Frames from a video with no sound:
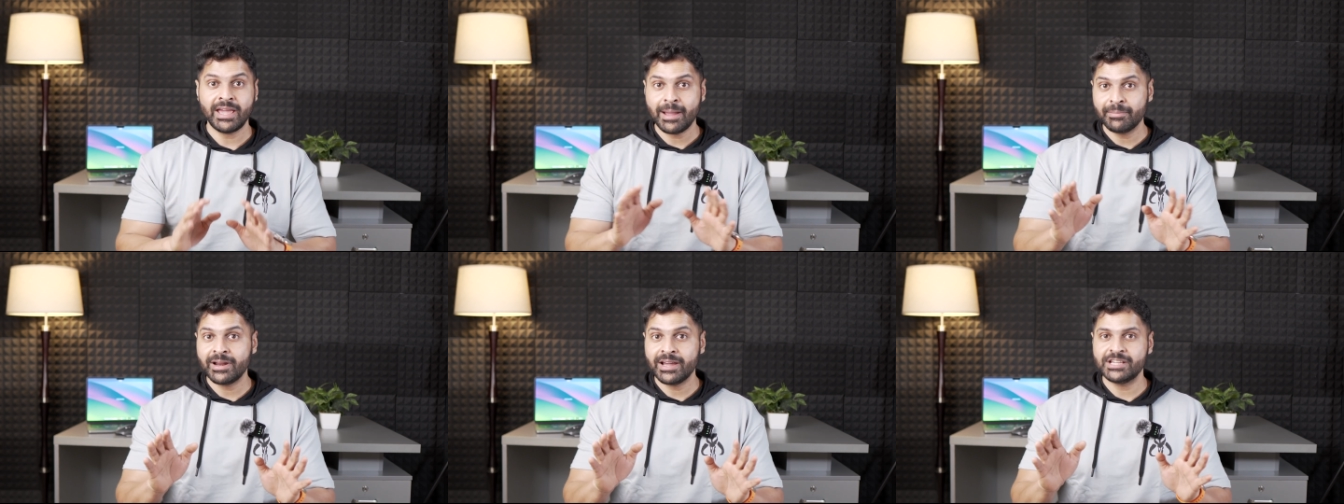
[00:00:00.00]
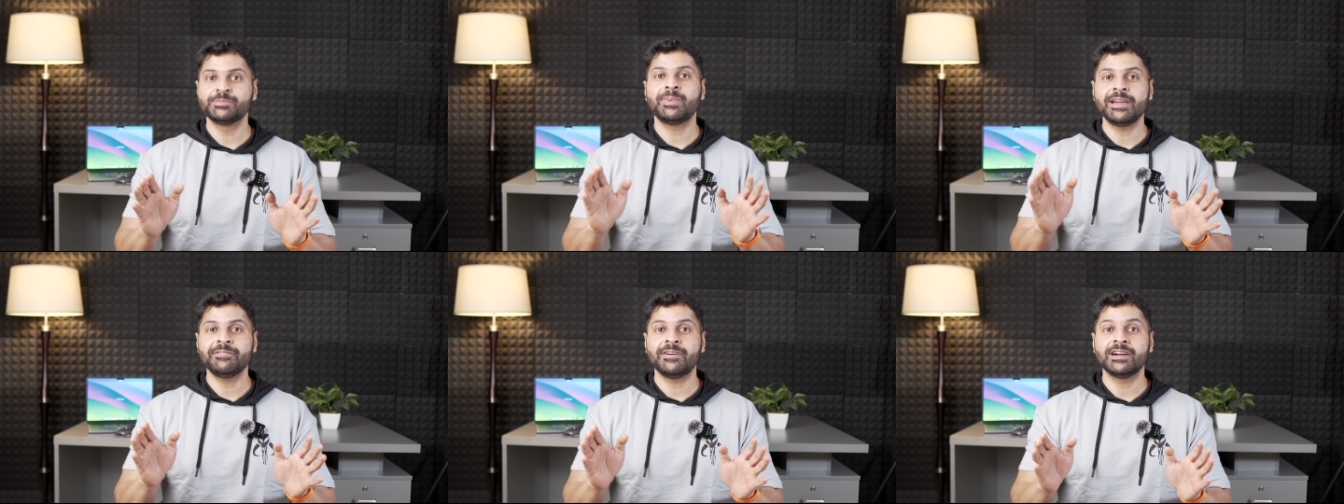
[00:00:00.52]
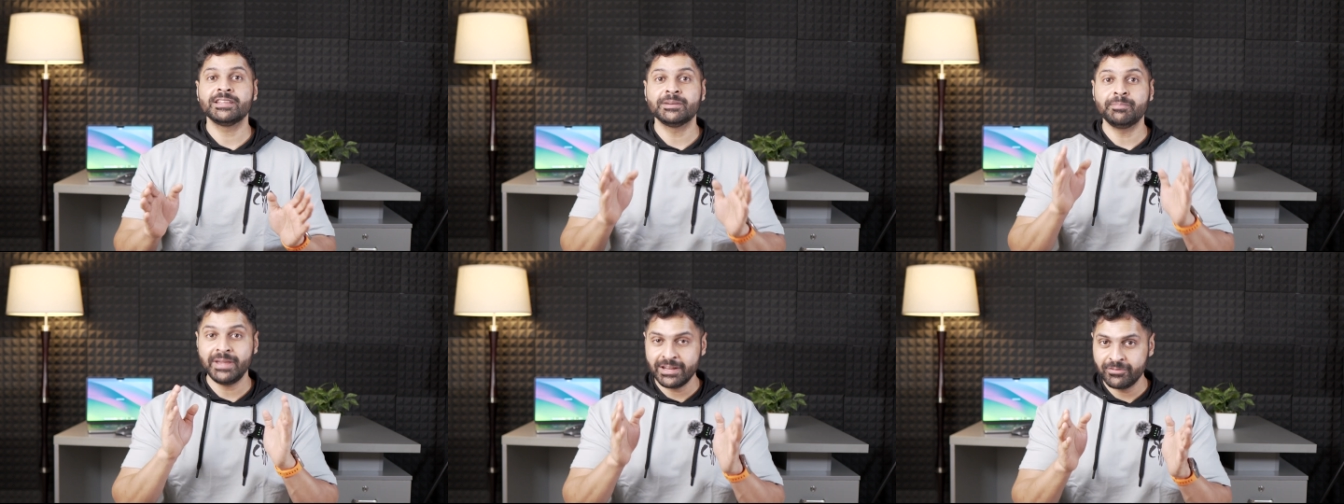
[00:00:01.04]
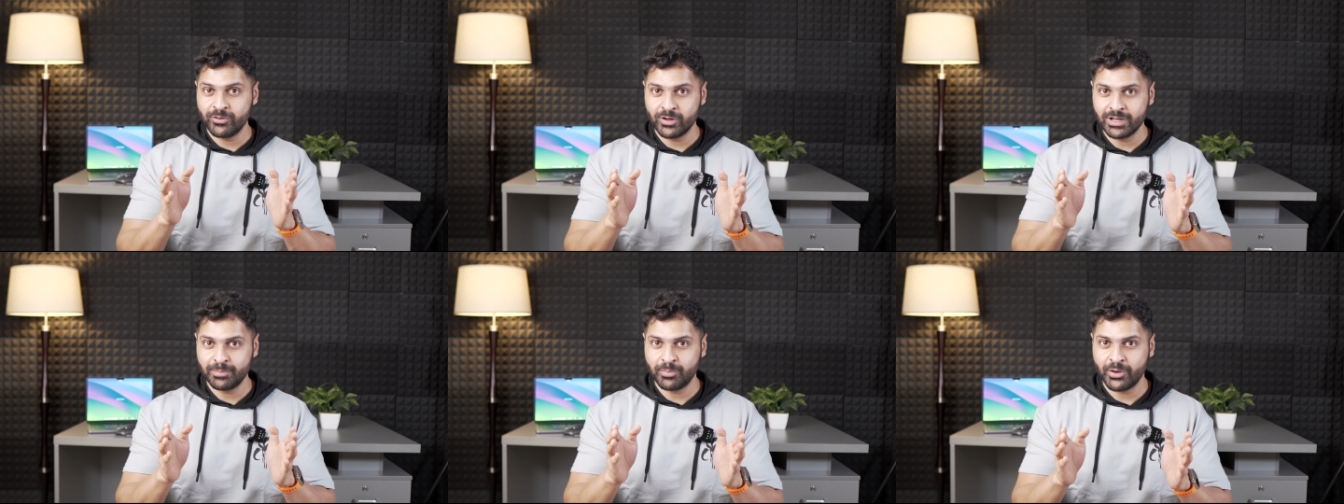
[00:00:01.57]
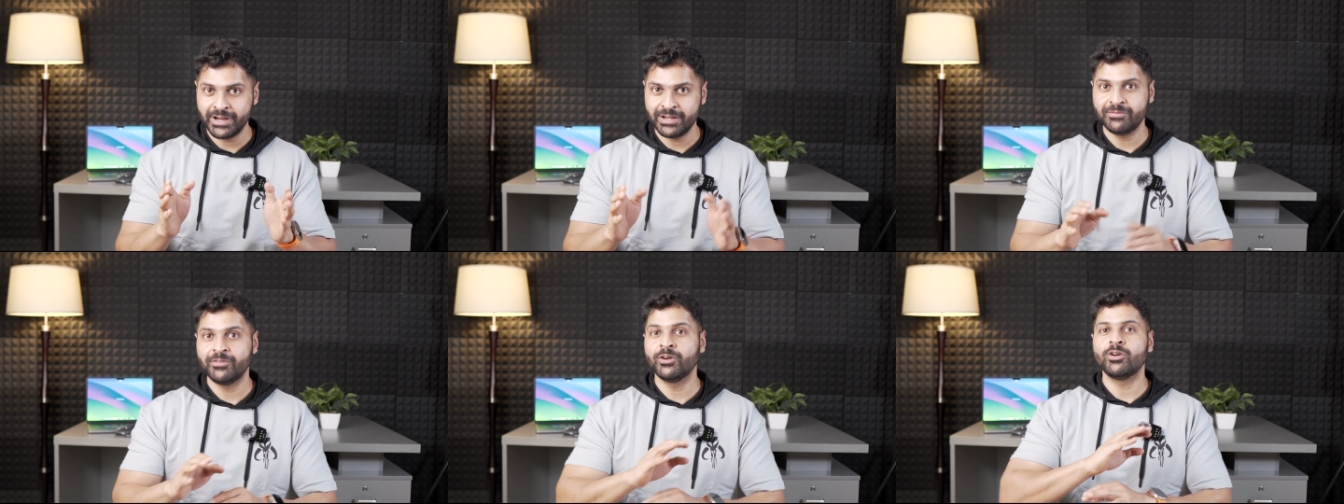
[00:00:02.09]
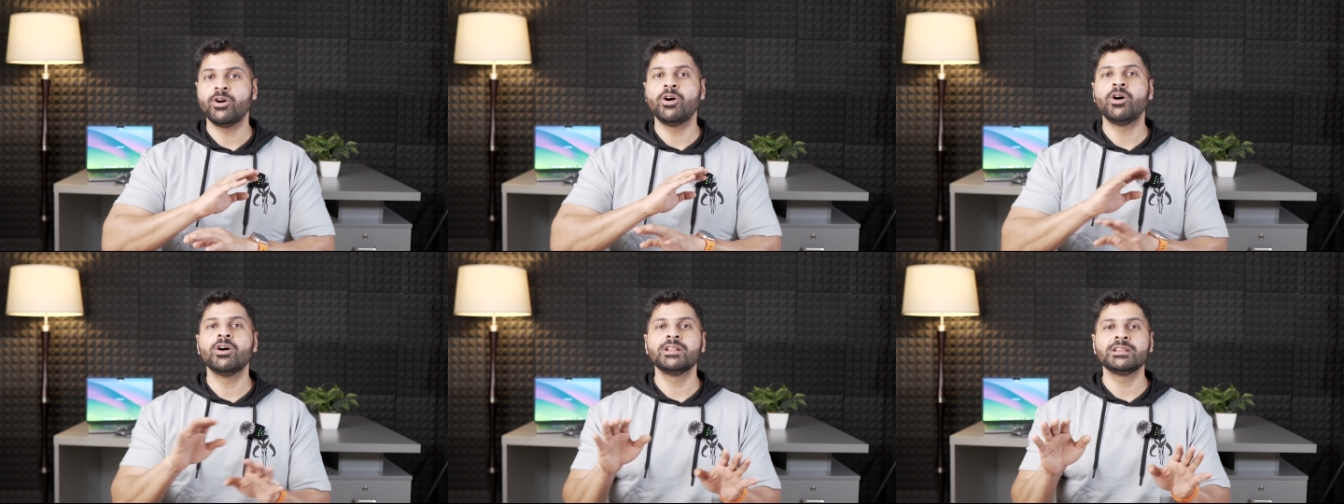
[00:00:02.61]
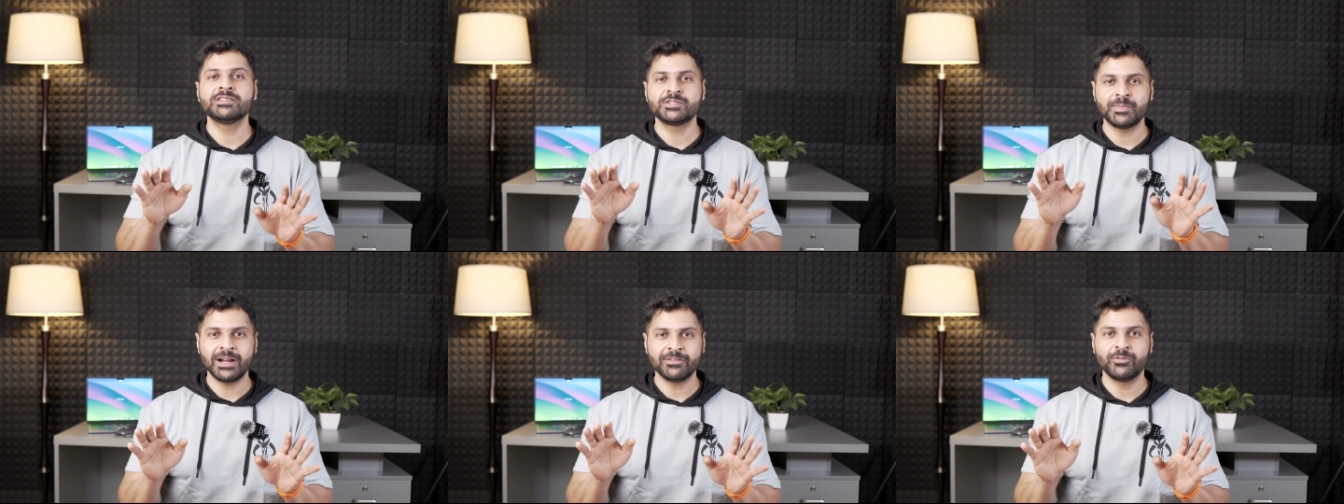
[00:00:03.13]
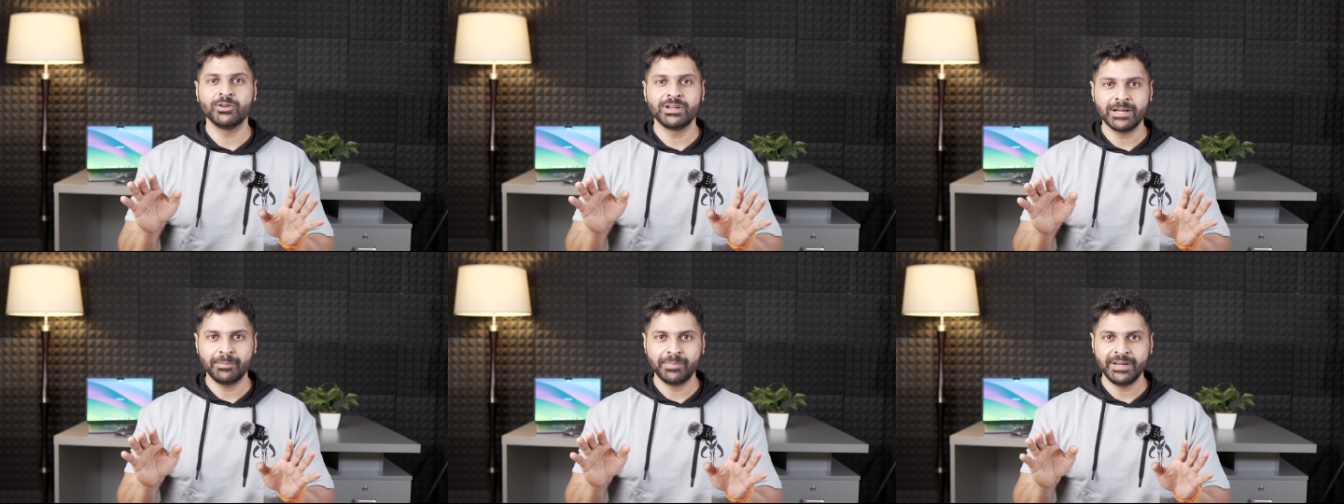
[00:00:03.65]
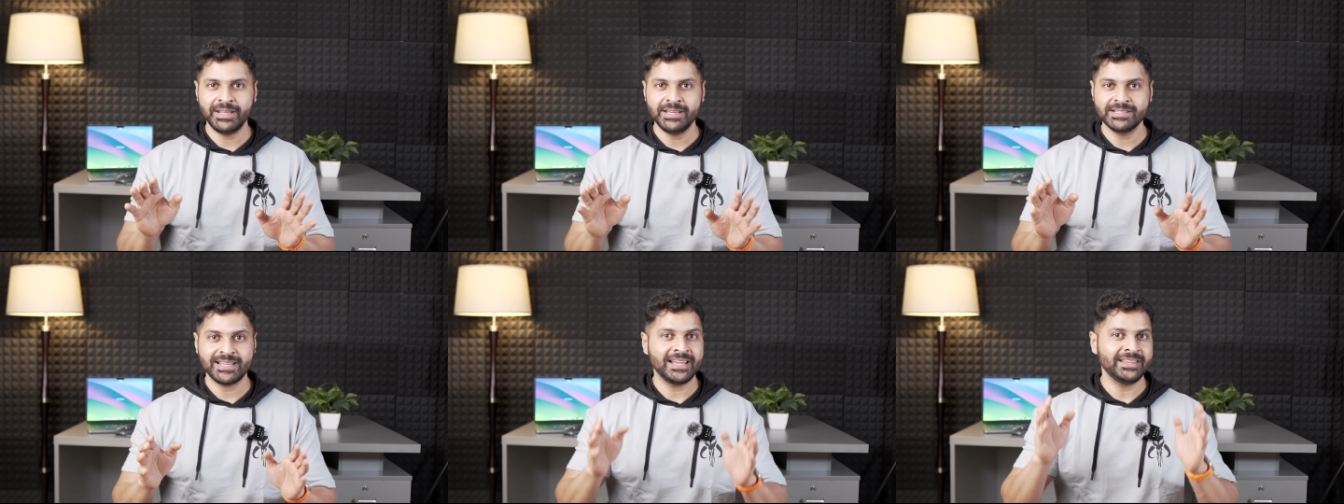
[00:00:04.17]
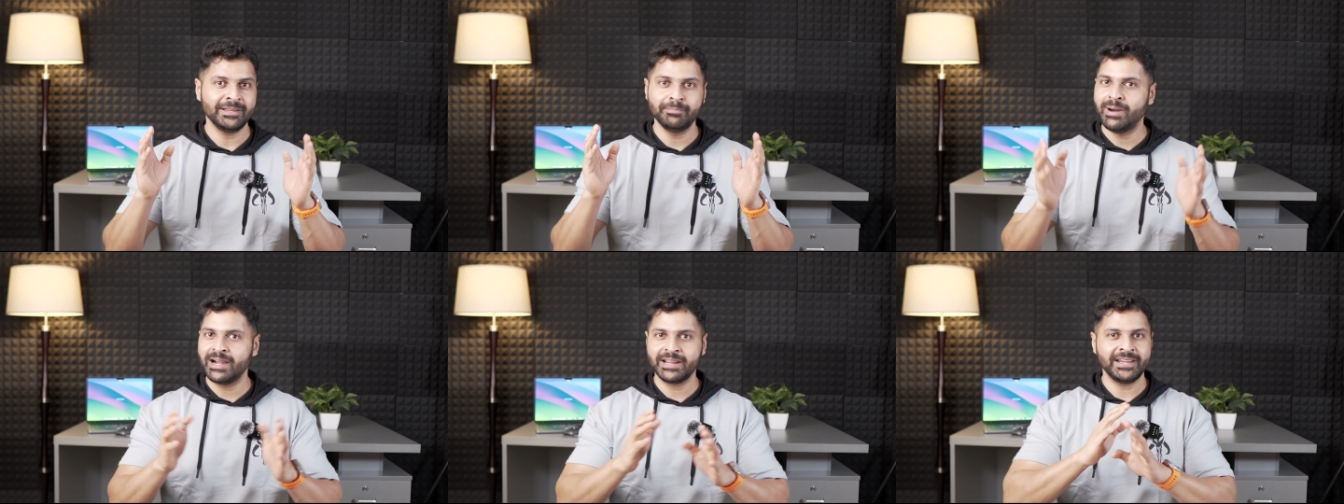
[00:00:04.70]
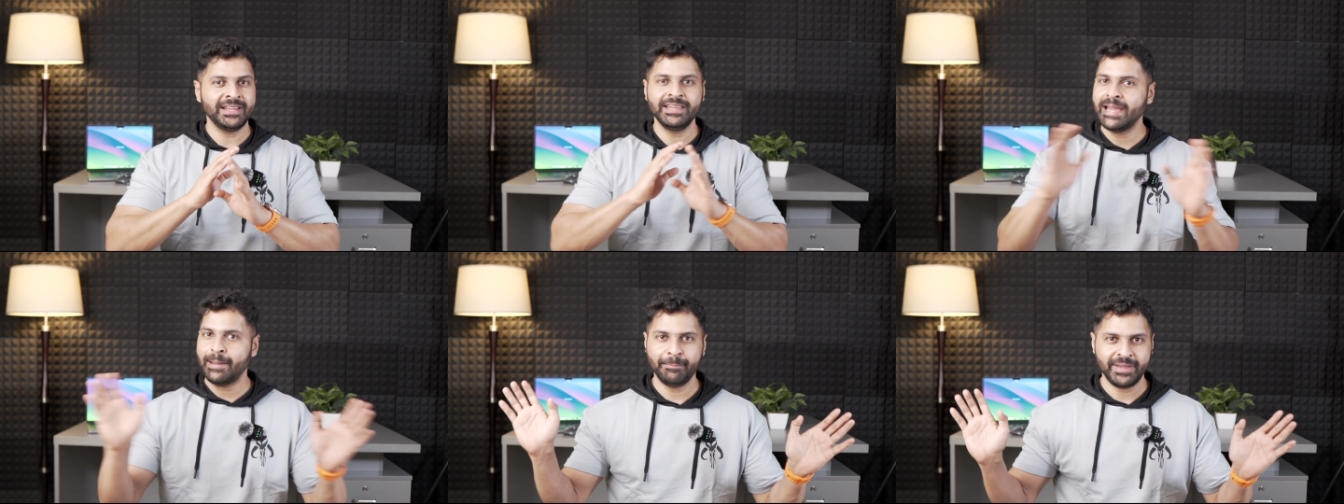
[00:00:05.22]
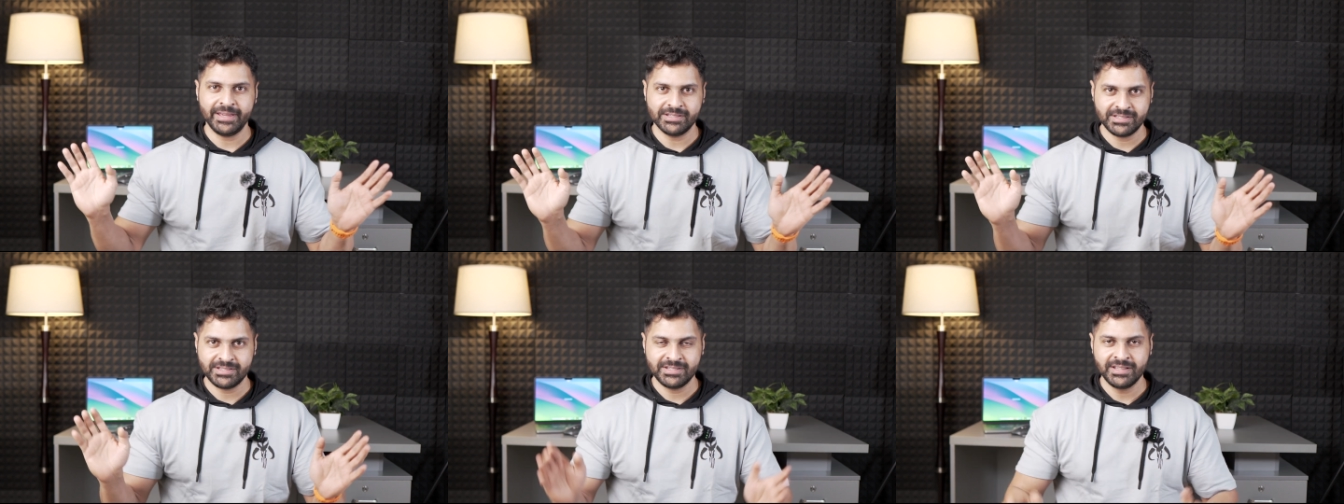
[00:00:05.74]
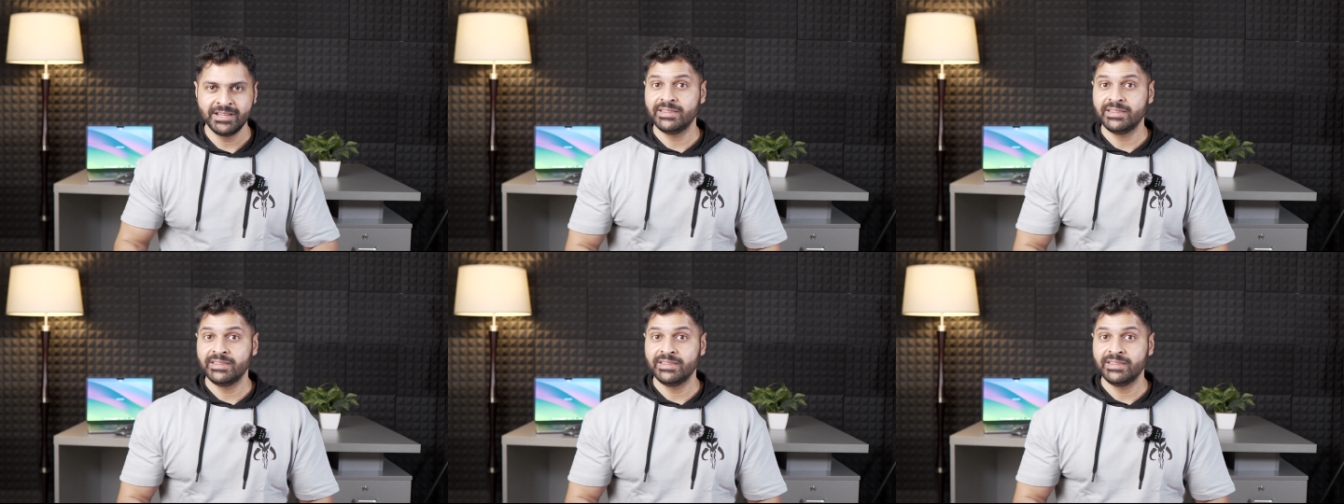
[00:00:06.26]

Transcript: Camera is by far the main focal point for all smartphone companies and their marketing campaigns.